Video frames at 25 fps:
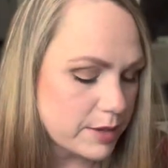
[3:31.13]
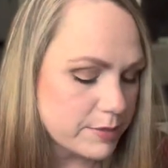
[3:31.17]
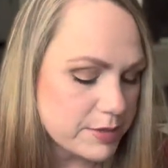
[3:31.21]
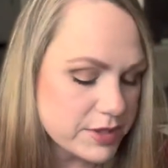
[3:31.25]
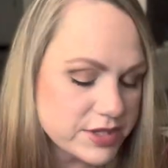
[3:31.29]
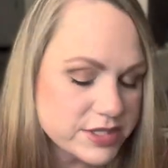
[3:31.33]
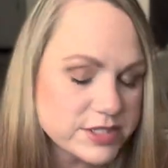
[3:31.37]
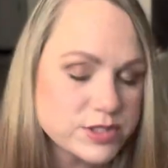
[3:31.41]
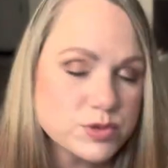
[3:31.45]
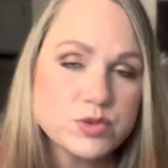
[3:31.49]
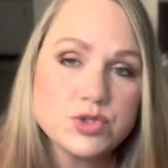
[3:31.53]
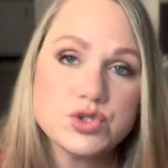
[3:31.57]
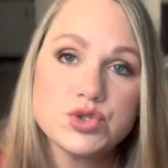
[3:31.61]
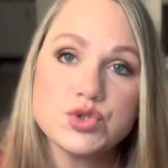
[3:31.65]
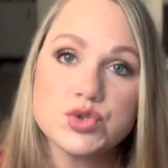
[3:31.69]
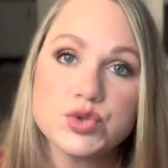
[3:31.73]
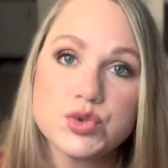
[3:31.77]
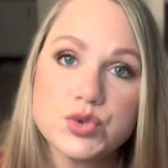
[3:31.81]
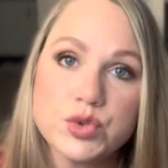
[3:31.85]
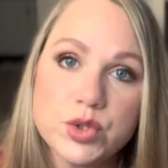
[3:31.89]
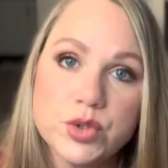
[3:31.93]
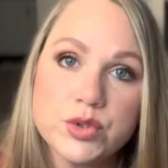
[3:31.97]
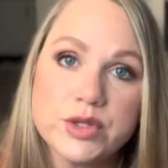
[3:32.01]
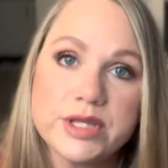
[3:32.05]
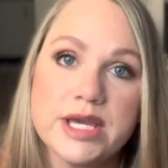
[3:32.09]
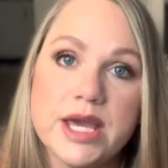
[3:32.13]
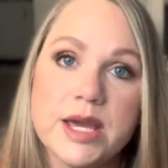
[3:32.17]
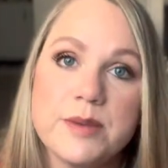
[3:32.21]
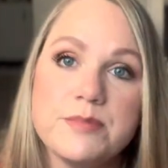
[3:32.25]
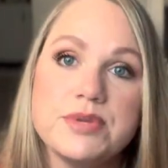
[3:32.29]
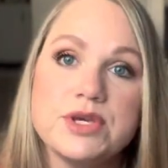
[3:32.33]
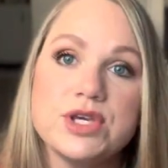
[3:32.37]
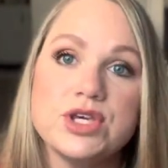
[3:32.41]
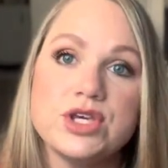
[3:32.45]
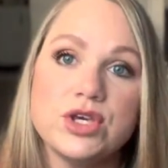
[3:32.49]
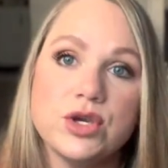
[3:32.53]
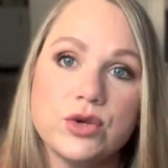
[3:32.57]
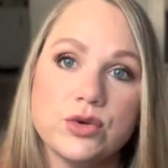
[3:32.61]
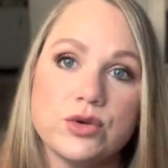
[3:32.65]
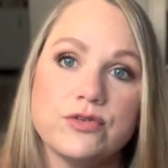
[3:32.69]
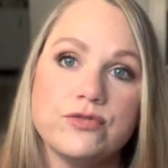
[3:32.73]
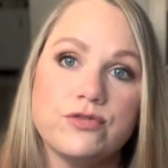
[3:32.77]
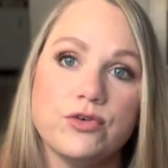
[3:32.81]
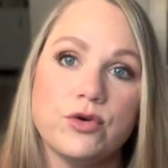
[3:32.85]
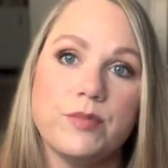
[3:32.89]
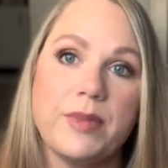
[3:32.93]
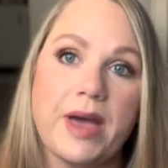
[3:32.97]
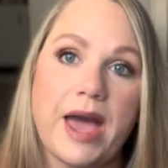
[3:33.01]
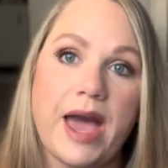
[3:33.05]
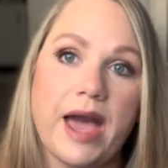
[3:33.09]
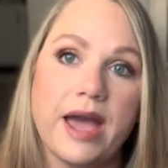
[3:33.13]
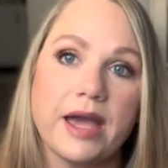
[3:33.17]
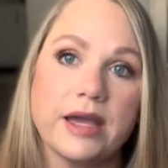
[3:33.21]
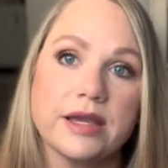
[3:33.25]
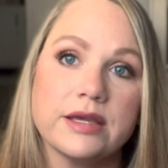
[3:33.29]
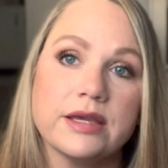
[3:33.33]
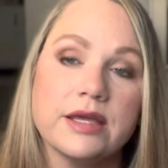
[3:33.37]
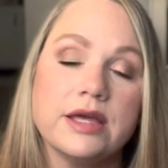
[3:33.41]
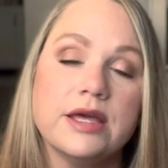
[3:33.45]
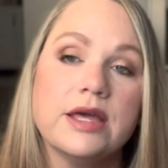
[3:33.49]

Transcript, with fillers: I mean, this was truly a beautiful bag.